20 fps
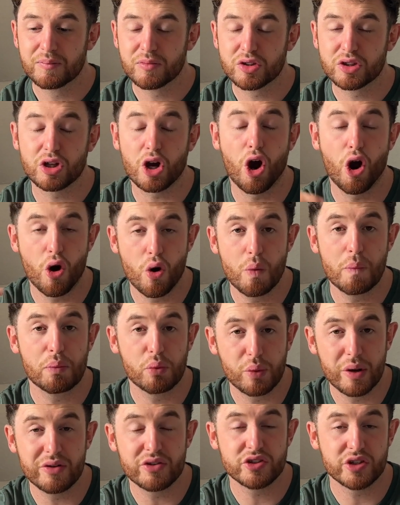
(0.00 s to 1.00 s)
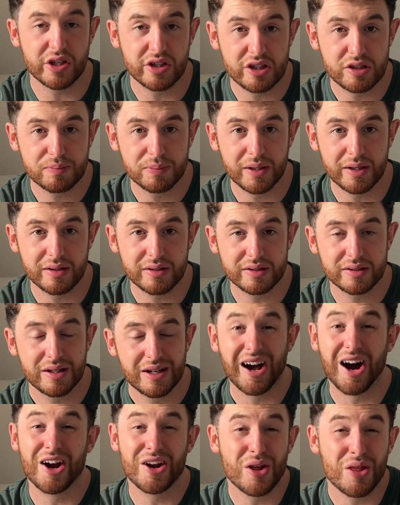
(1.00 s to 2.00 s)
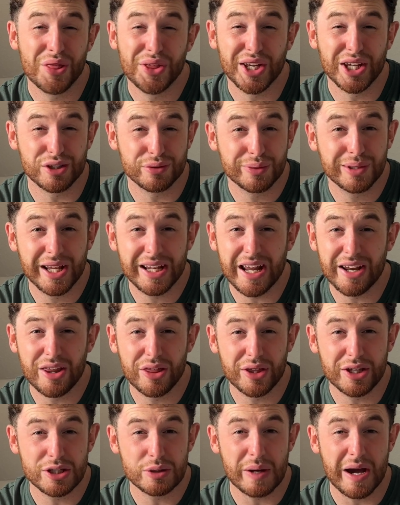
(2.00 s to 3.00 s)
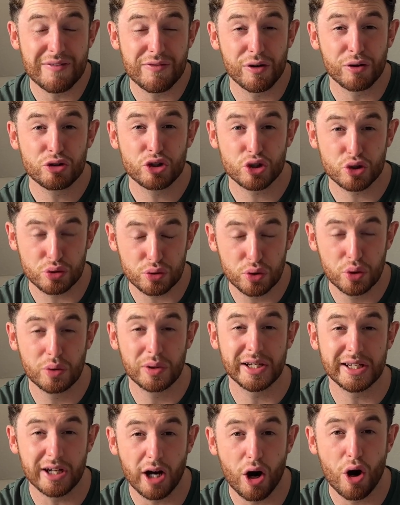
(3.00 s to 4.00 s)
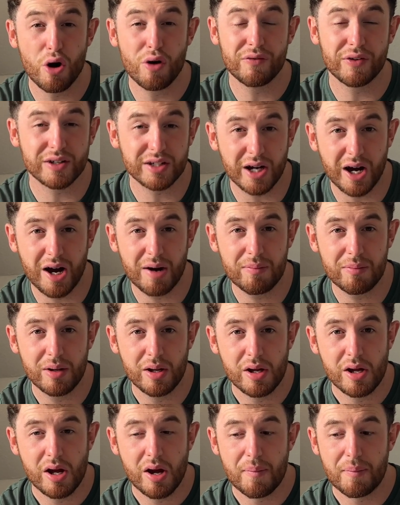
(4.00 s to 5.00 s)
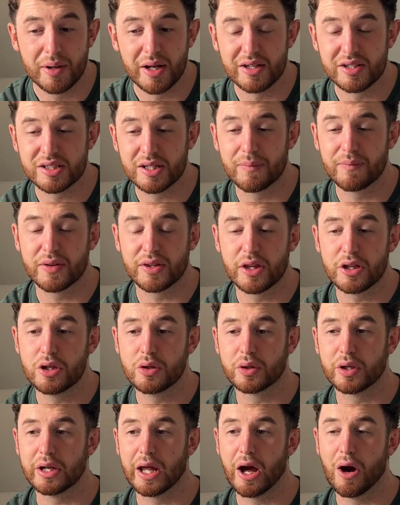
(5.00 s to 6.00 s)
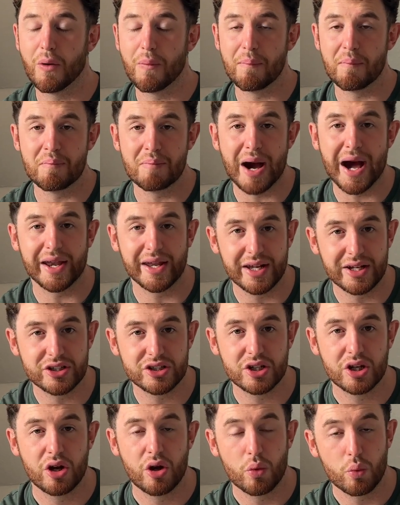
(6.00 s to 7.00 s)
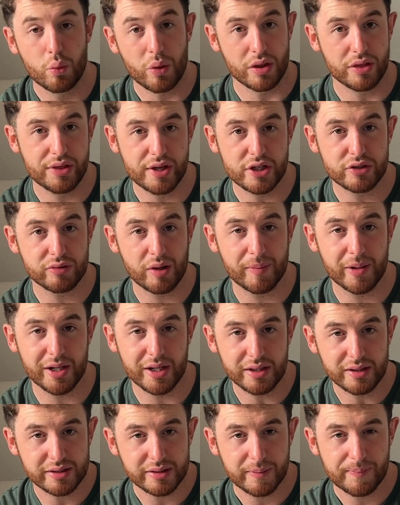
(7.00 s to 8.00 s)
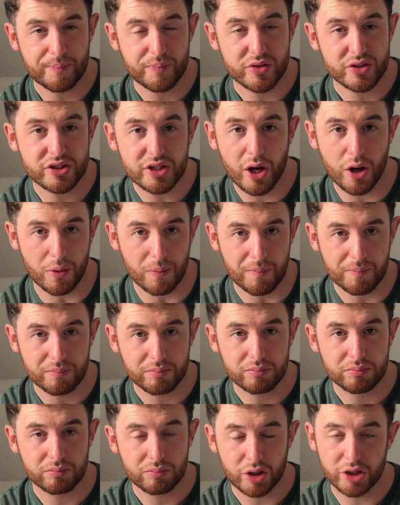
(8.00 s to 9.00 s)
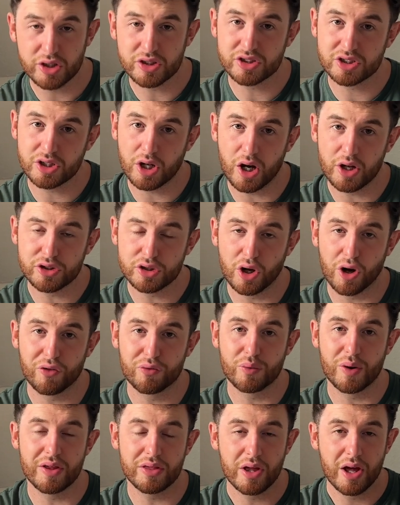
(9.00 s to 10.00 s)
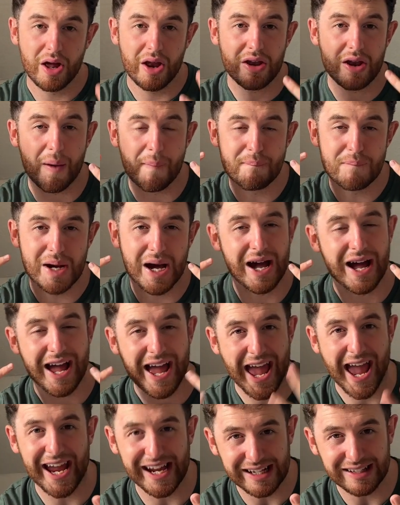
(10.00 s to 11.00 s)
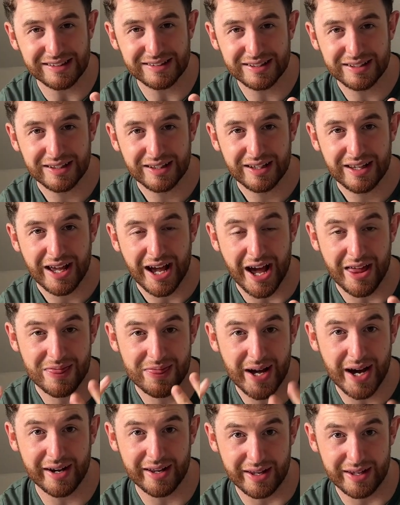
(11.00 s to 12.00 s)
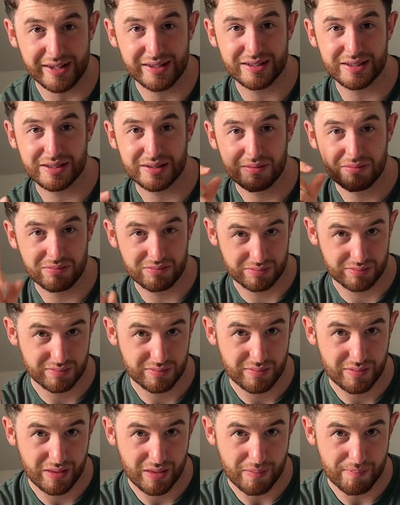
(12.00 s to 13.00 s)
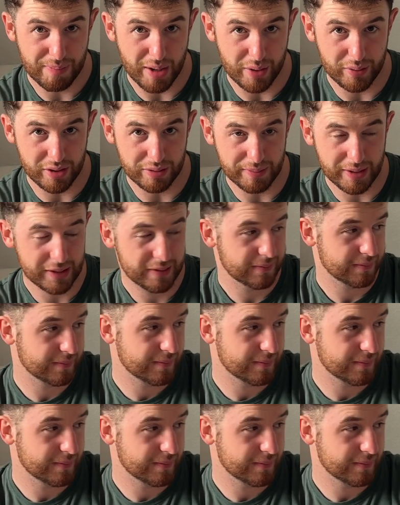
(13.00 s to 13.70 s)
cope with shin splints. I don't think it's really anything you ever truly overcome, but it's something that you can help manage with these remedies. So, I'm going to start off with number 8, and that is, bear with me,